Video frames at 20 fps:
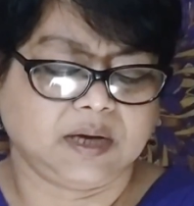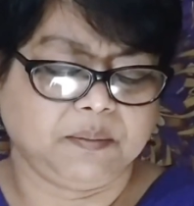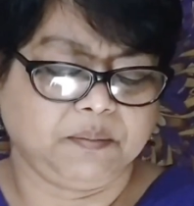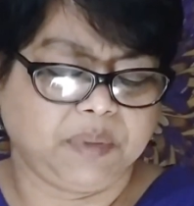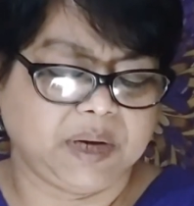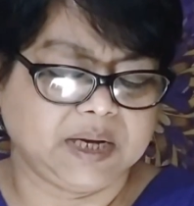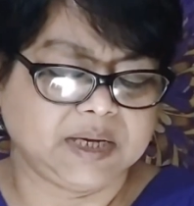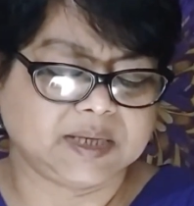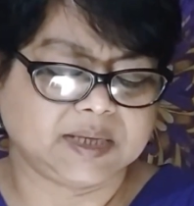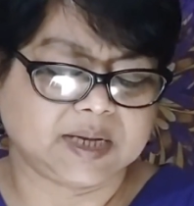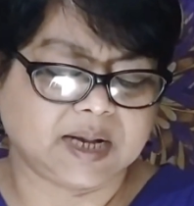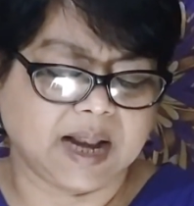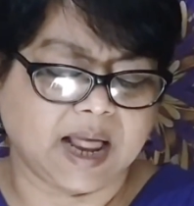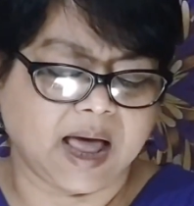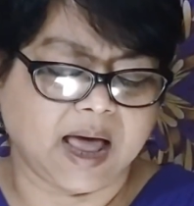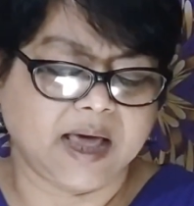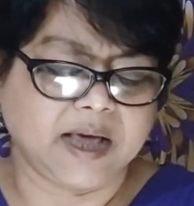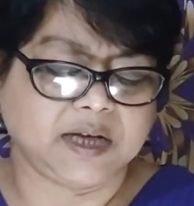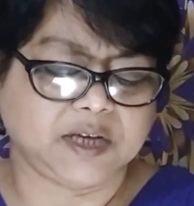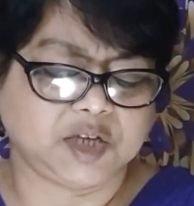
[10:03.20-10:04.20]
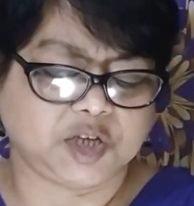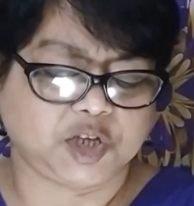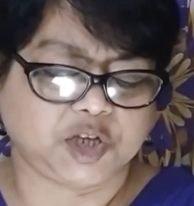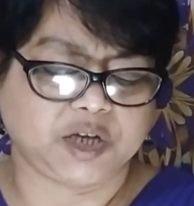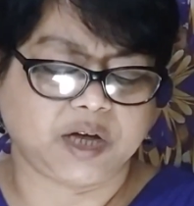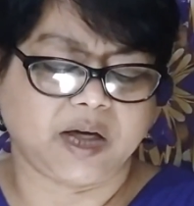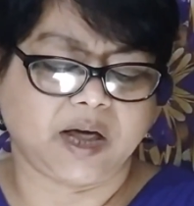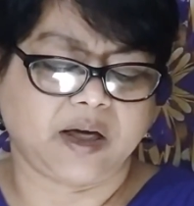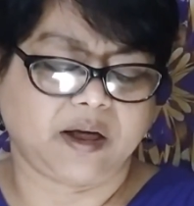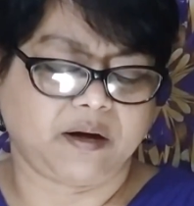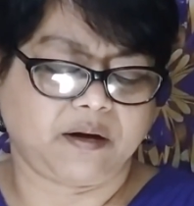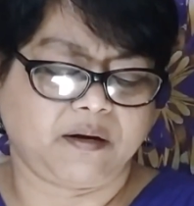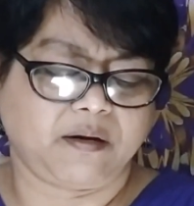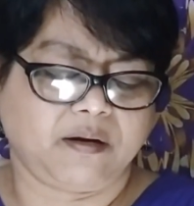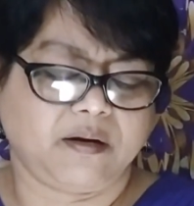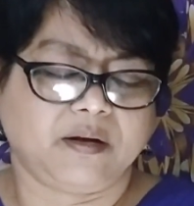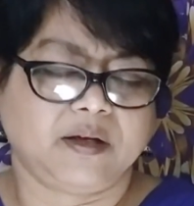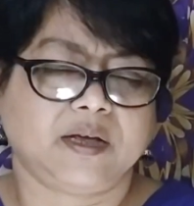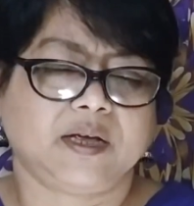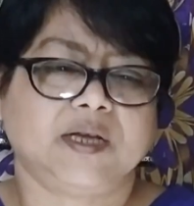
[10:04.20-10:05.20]
Please like, share,
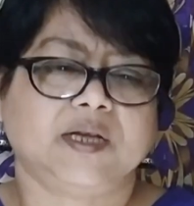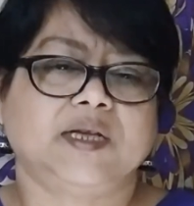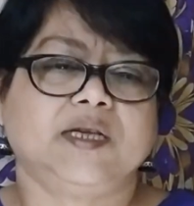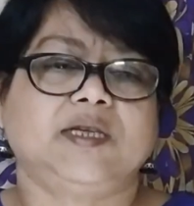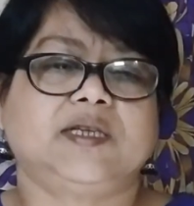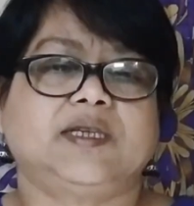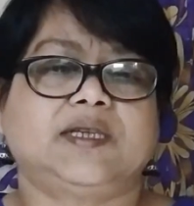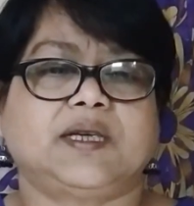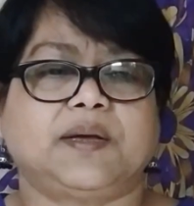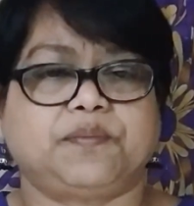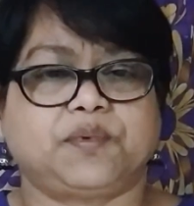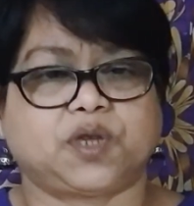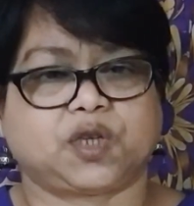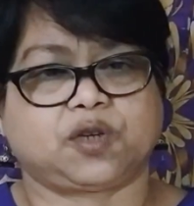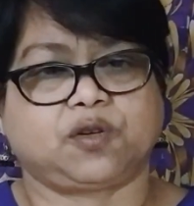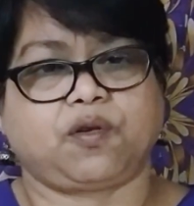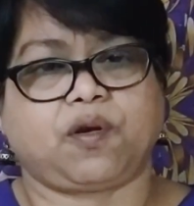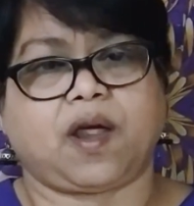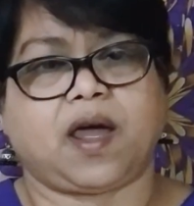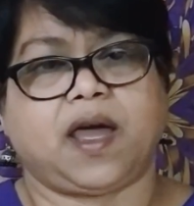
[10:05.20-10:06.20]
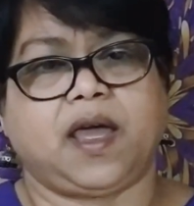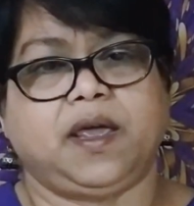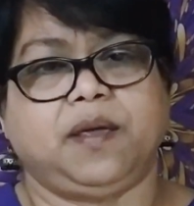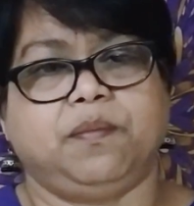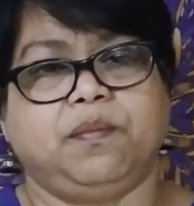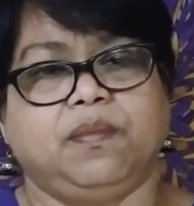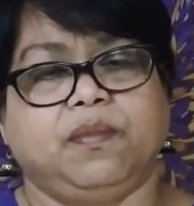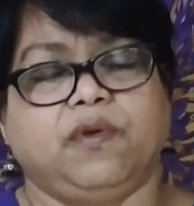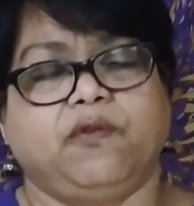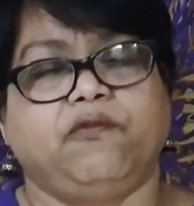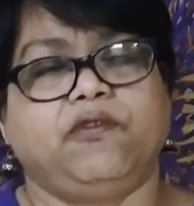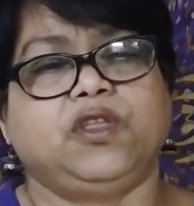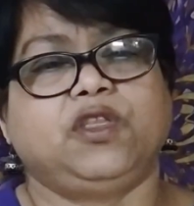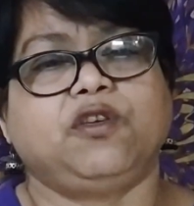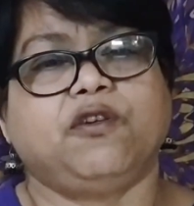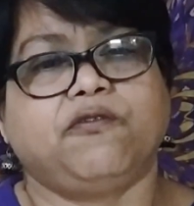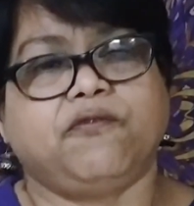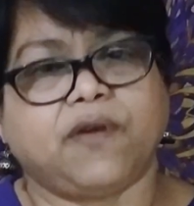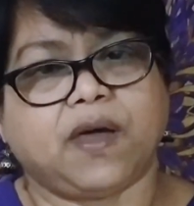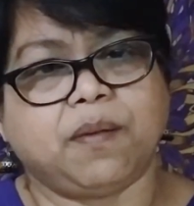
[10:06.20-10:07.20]
subscribe with
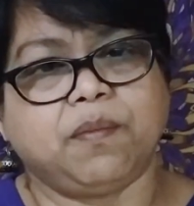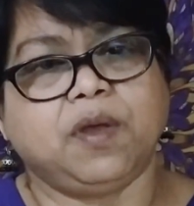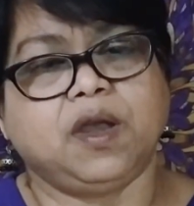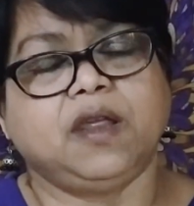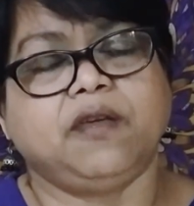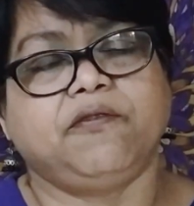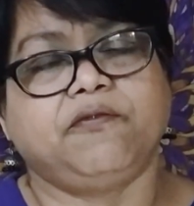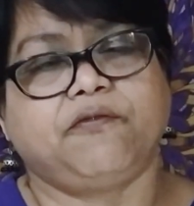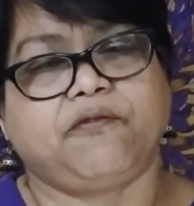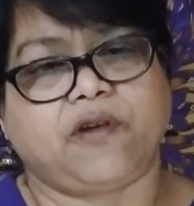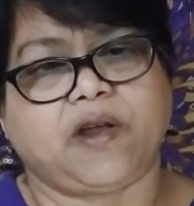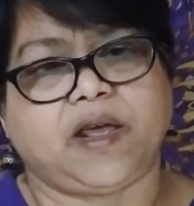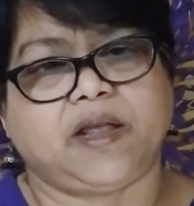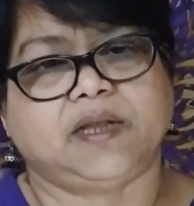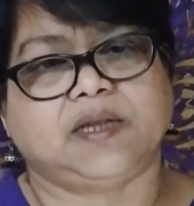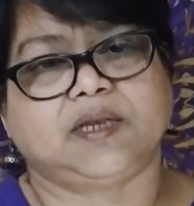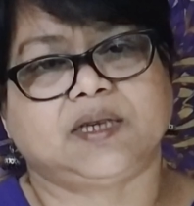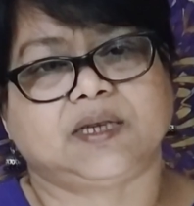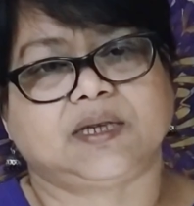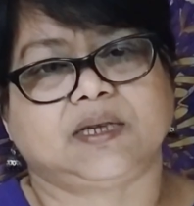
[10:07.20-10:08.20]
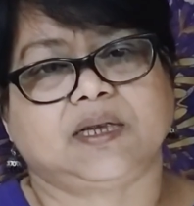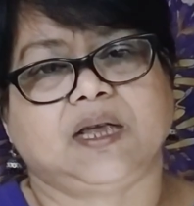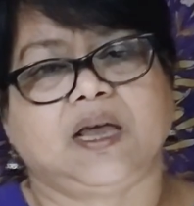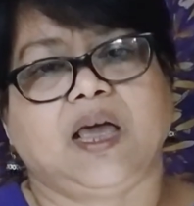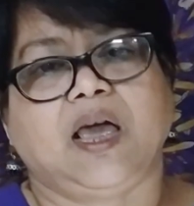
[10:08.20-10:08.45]
your family, friends,